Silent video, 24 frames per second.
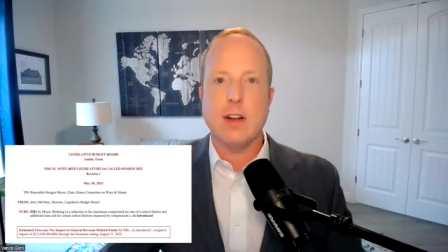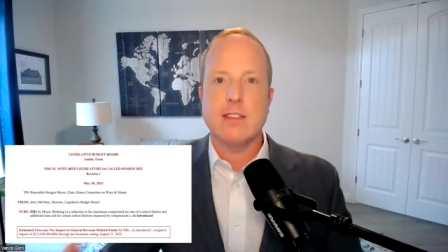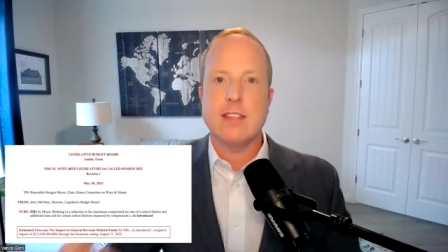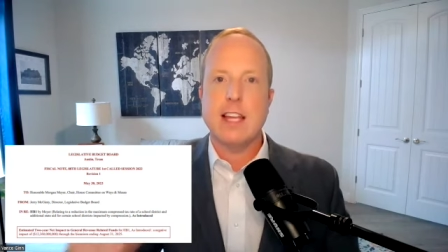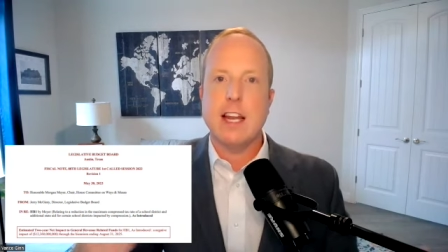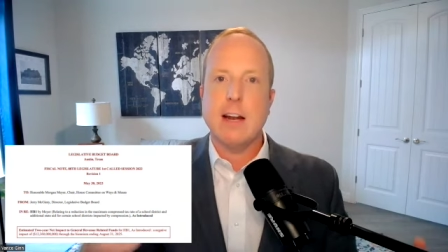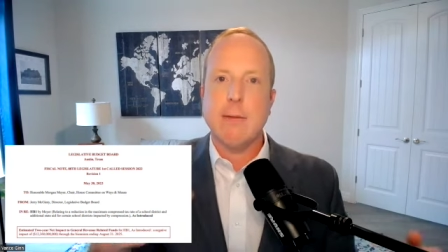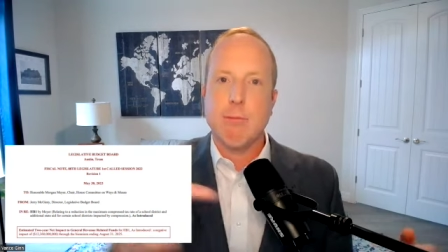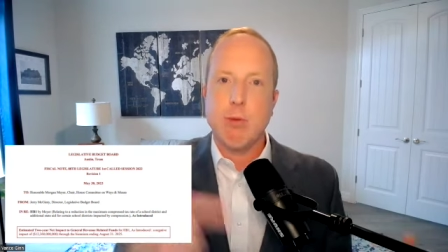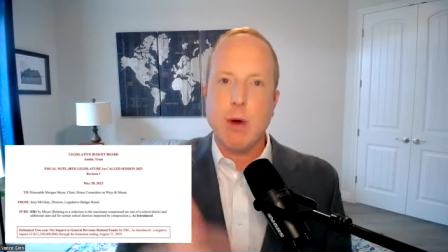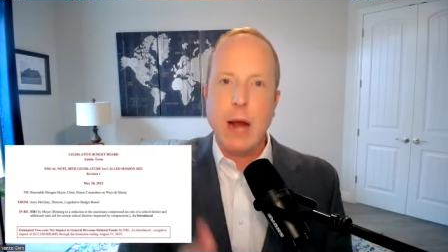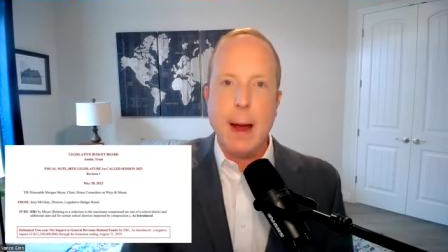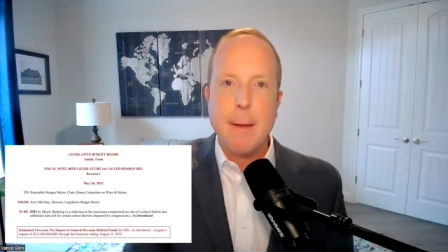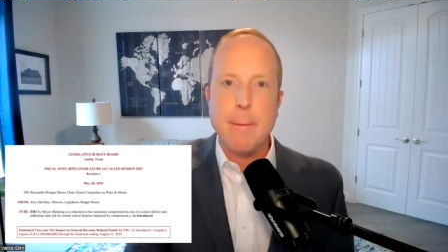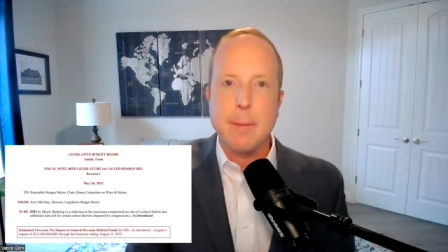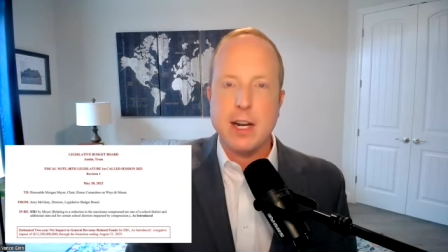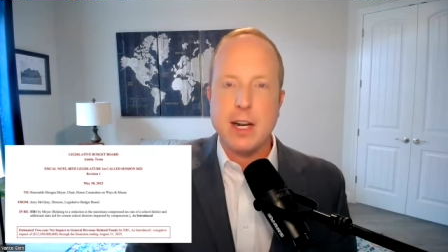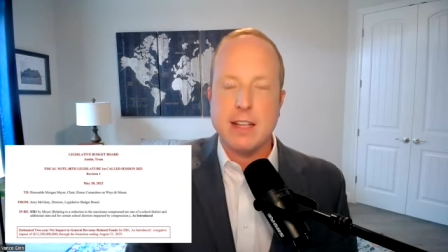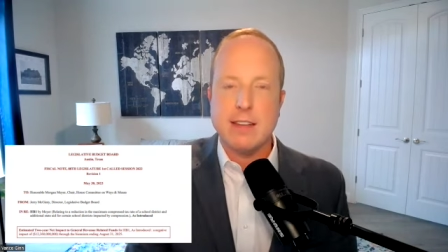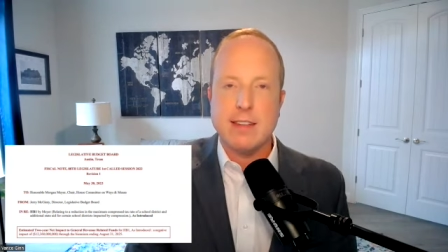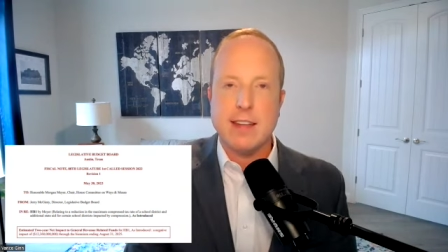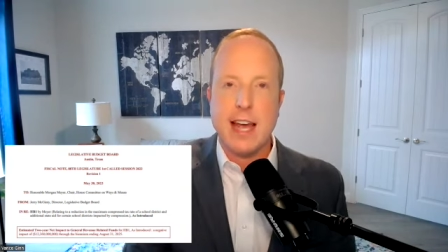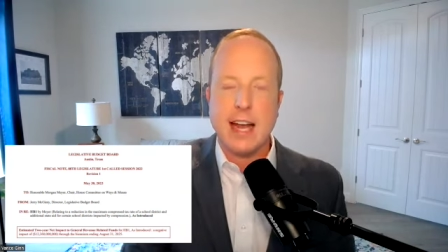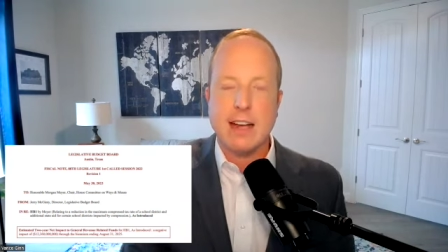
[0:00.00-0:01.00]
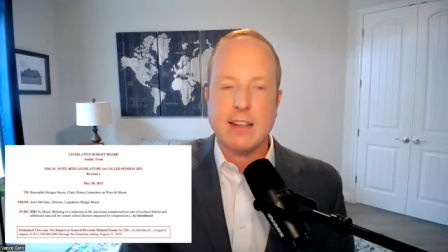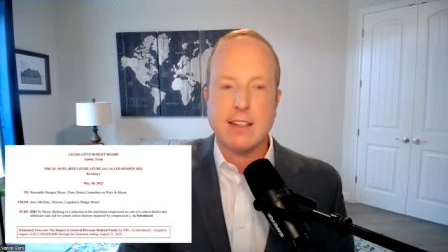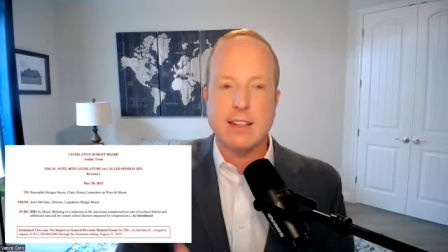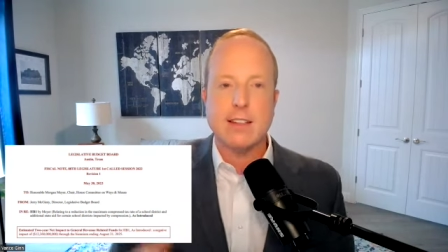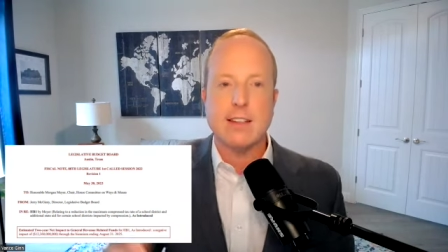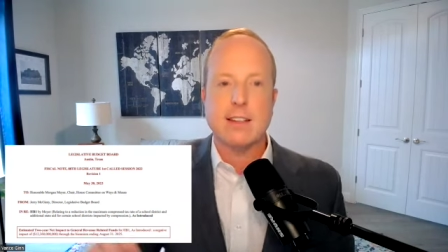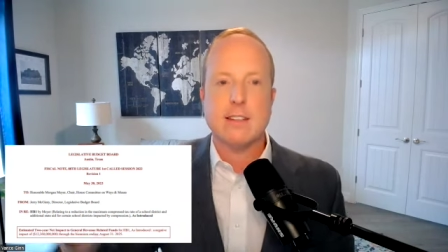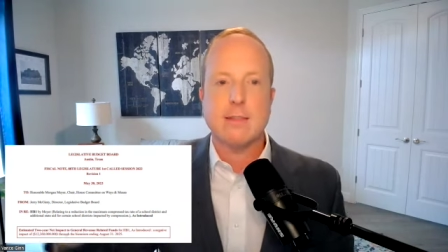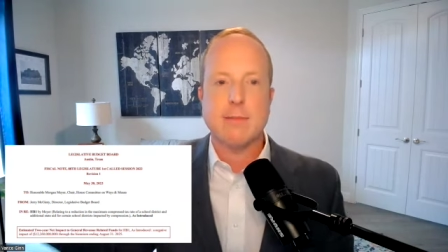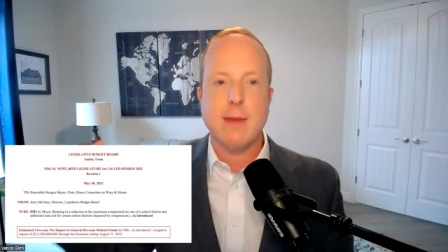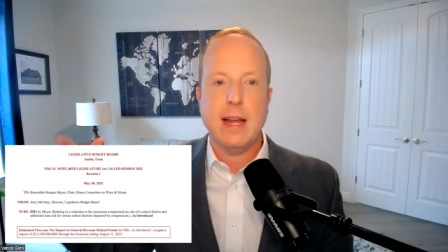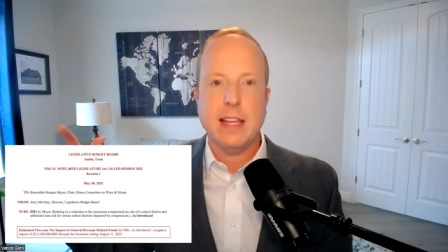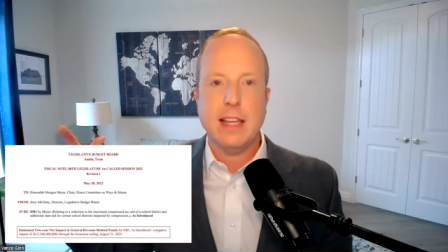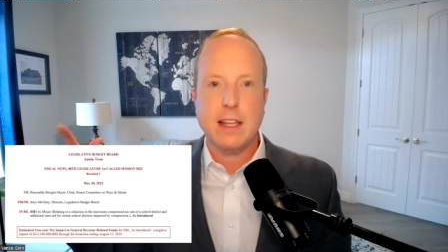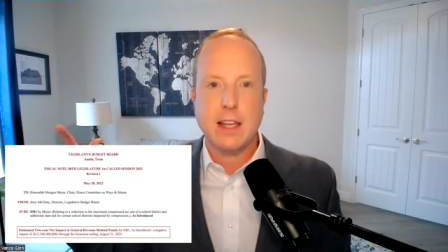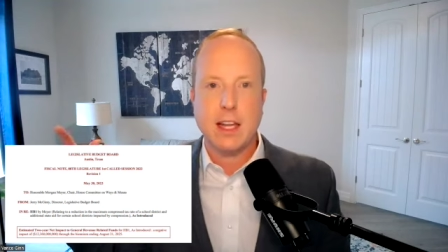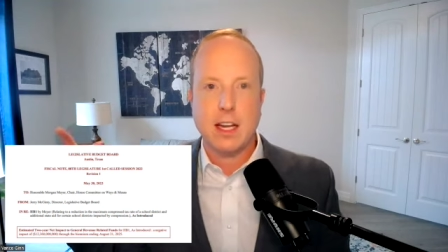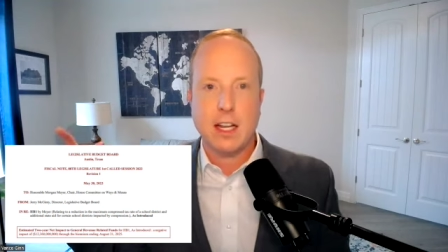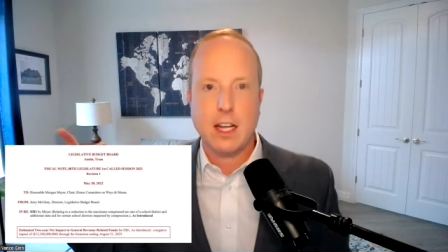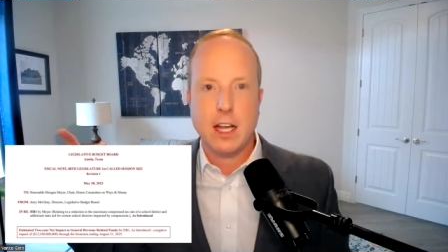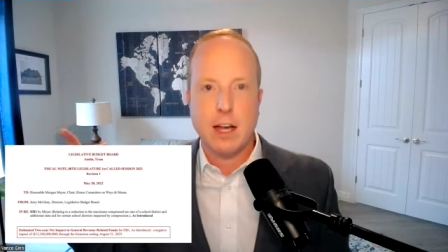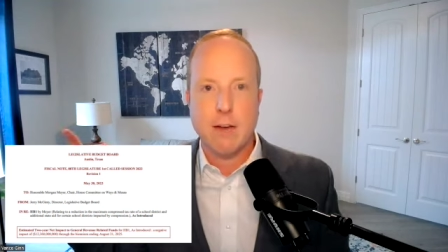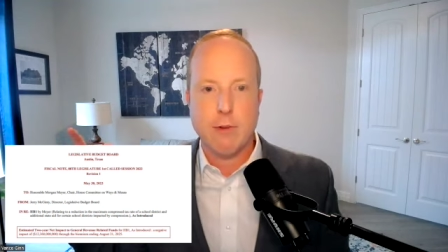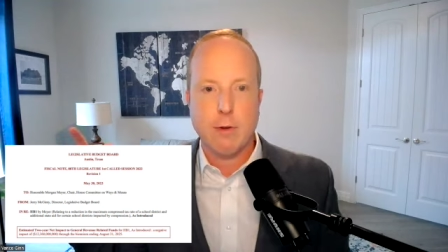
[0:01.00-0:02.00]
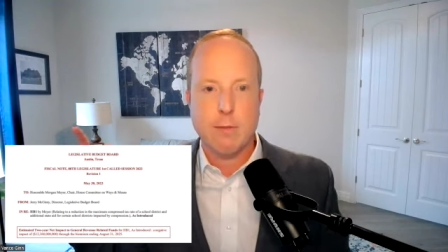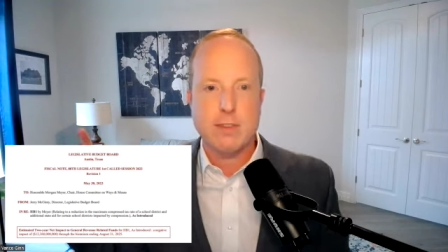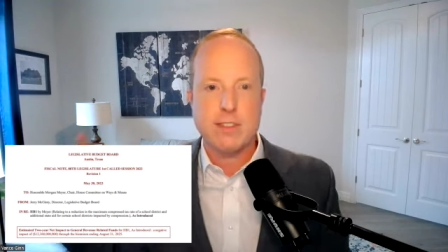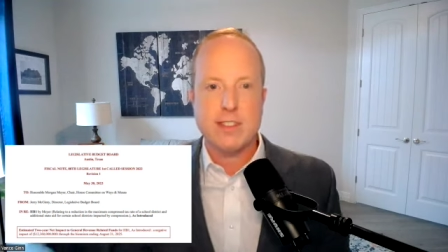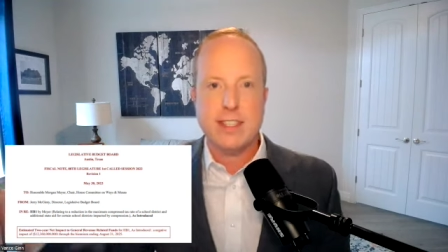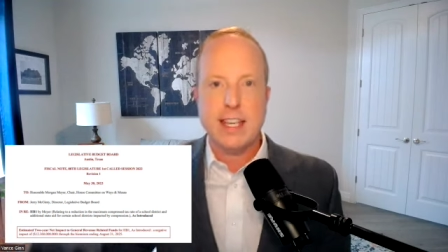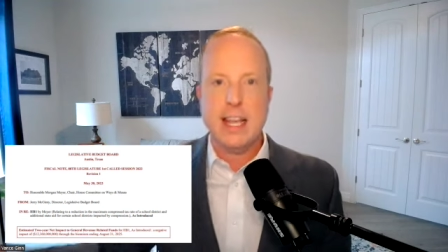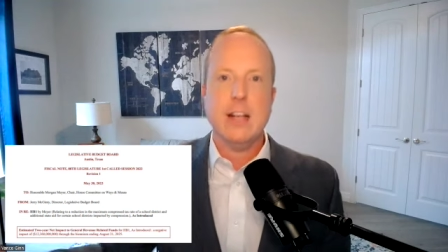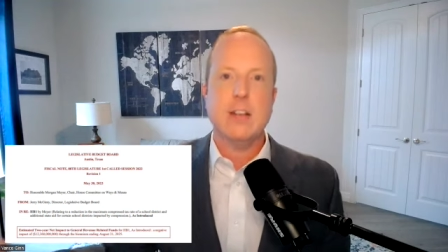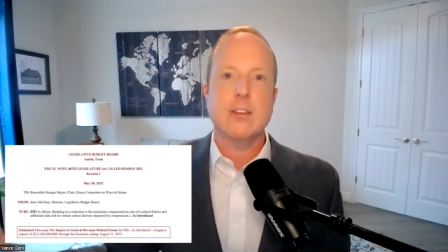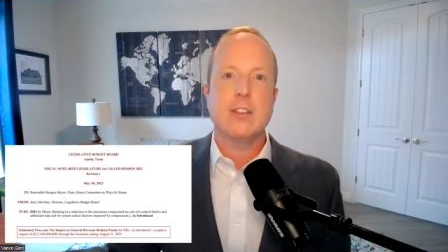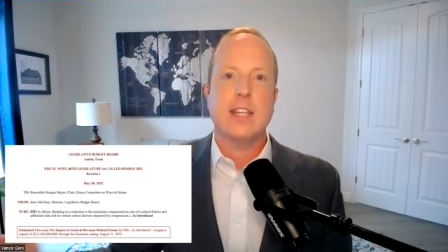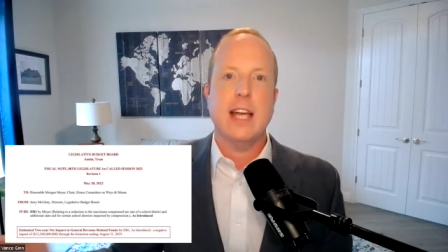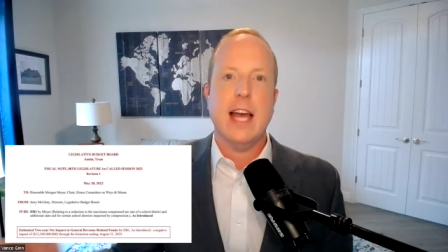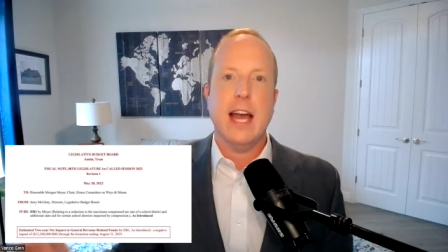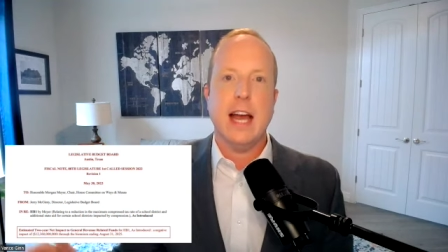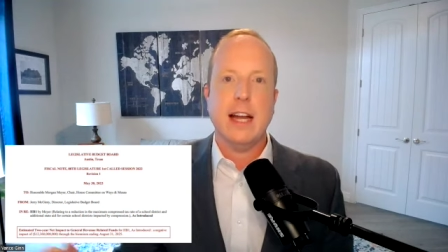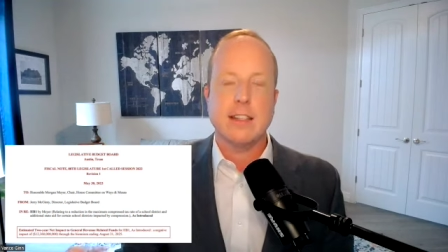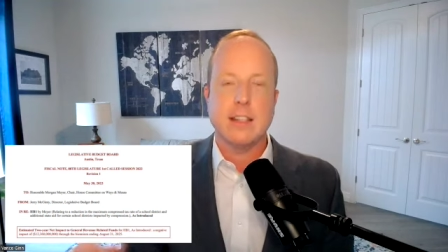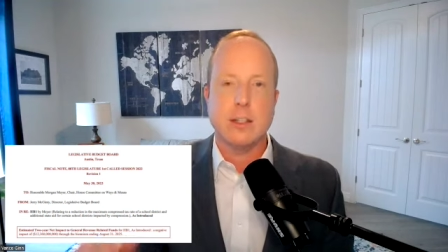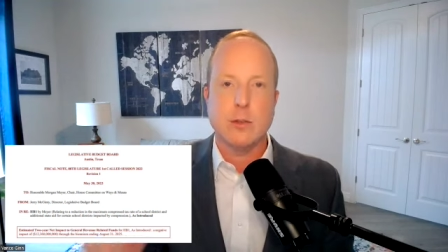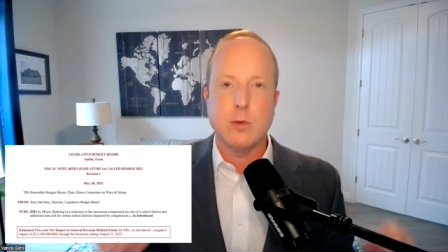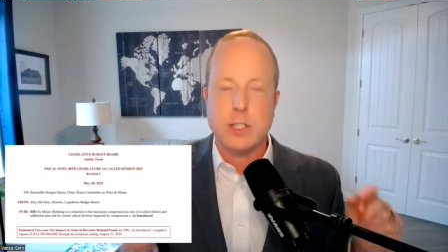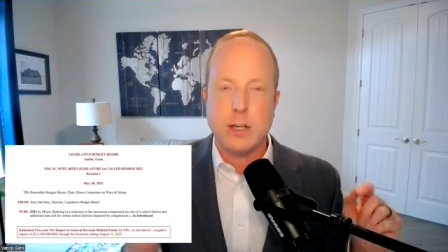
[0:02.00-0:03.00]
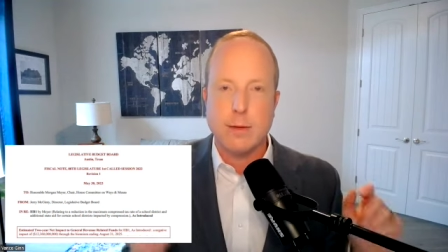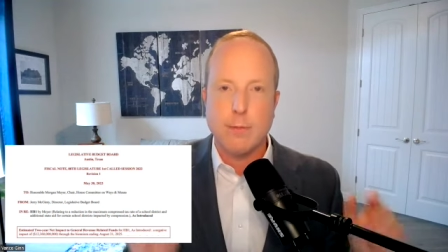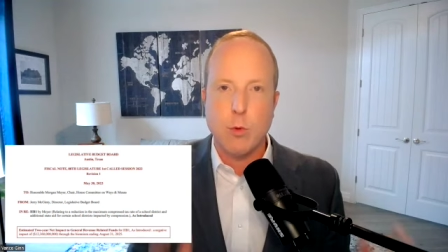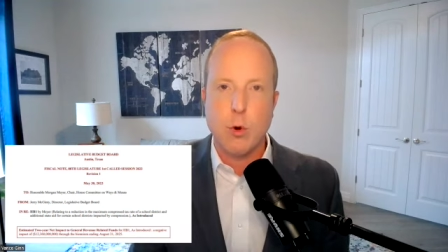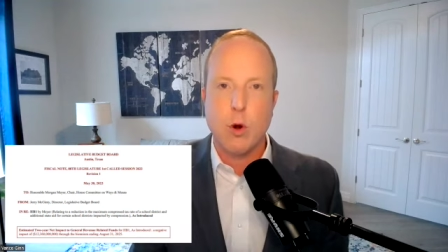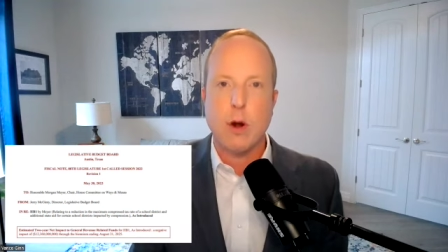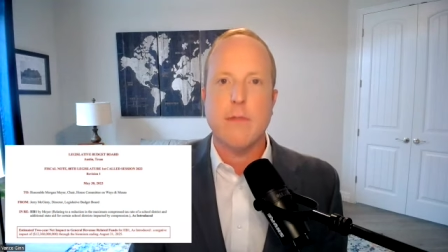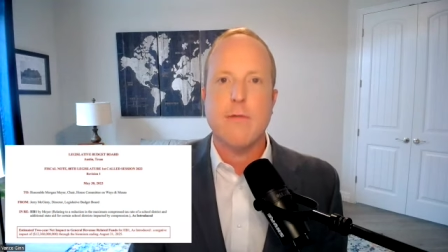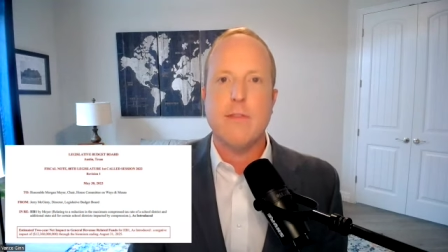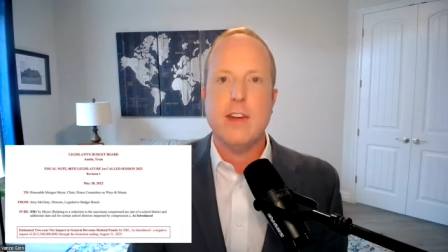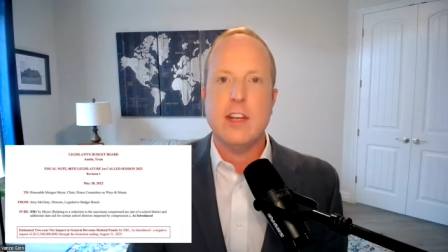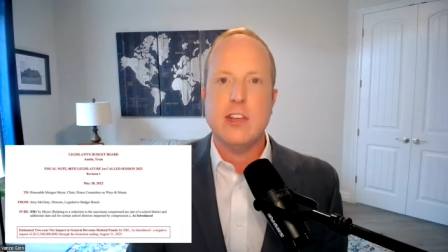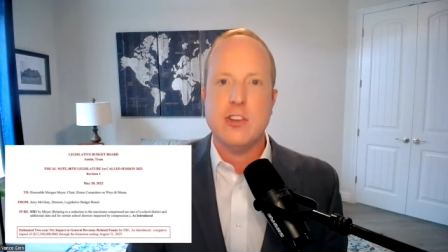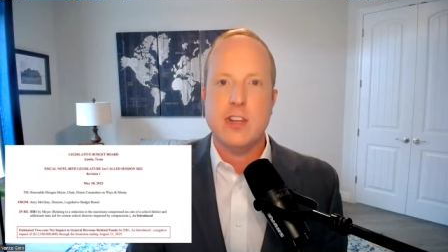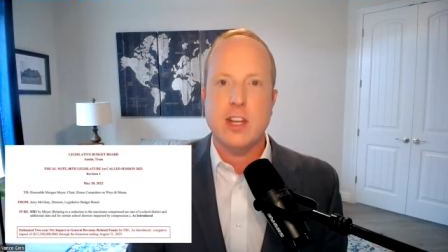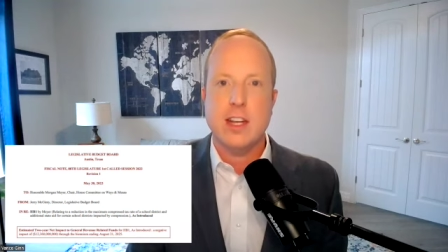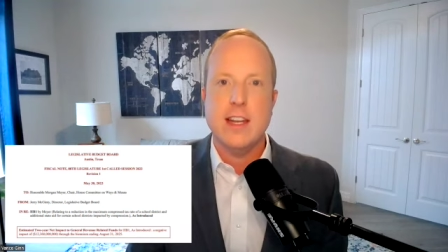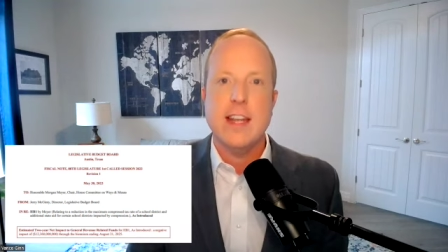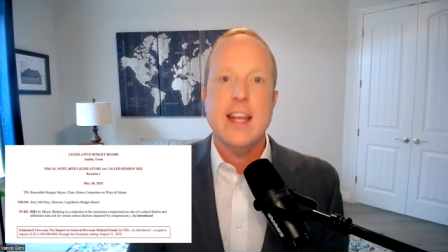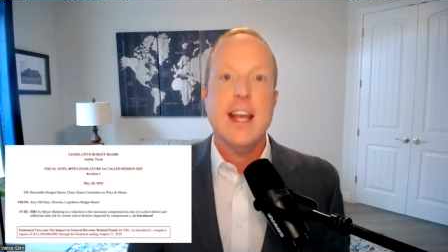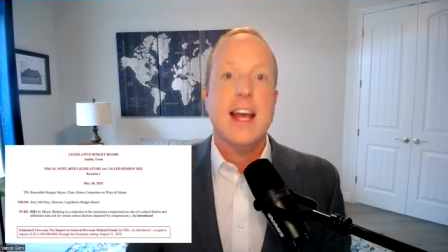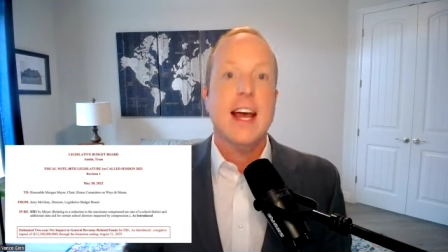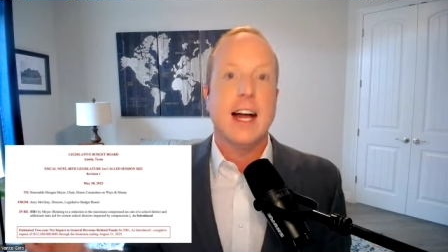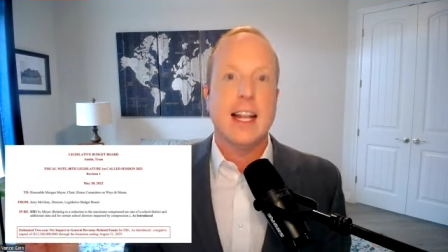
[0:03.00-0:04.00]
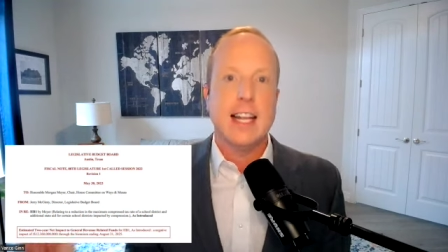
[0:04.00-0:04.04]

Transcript: Instead of property taxes, it's mainly going to come from sales taxes, which are more efficient,